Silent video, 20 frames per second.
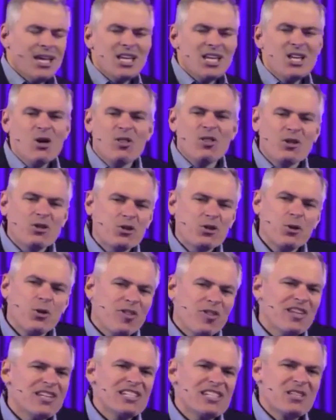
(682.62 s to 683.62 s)
You know, the
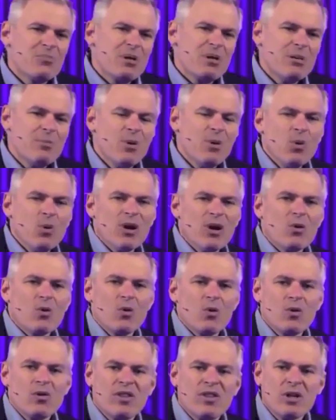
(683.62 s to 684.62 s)
truth is, the people
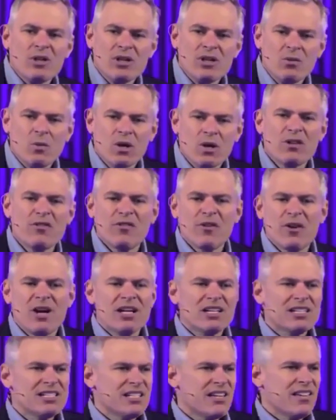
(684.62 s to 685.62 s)
that work for
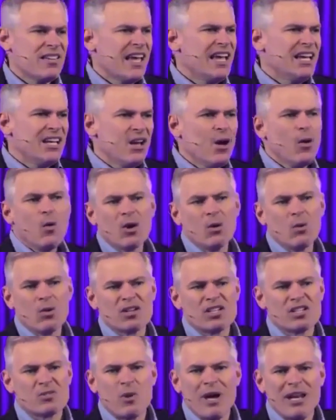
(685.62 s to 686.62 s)
us, they know when we're
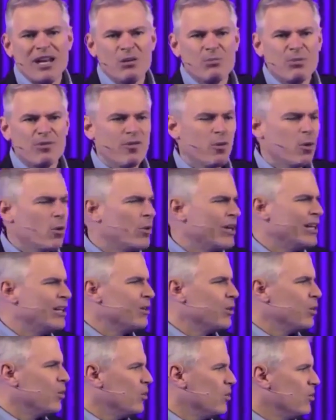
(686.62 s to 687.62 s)
sweating before we
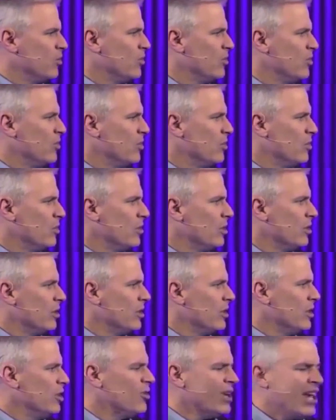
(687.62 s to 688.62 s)
do.
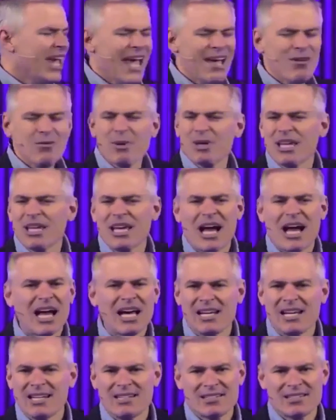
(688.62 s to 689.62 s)
You can't really
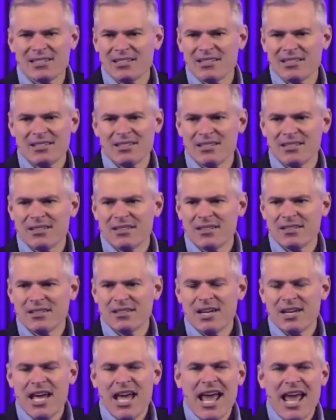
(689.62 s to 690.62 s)
hide it.
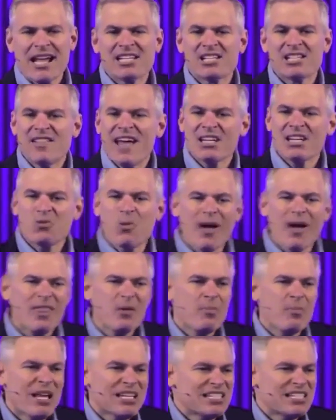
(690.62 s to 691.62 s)
And that's why the
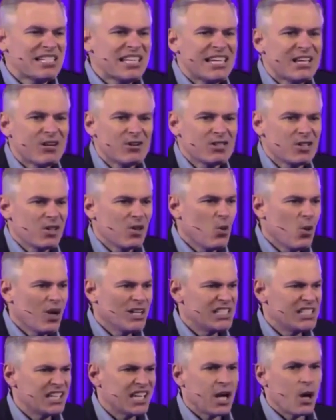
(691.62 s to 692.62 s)
best leaders are the
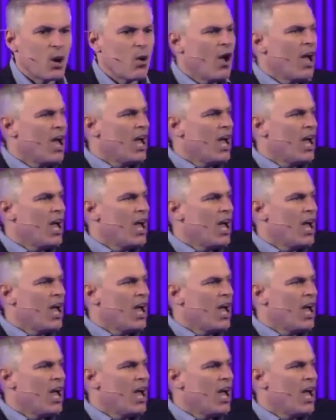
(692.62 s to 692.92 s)
ones that go,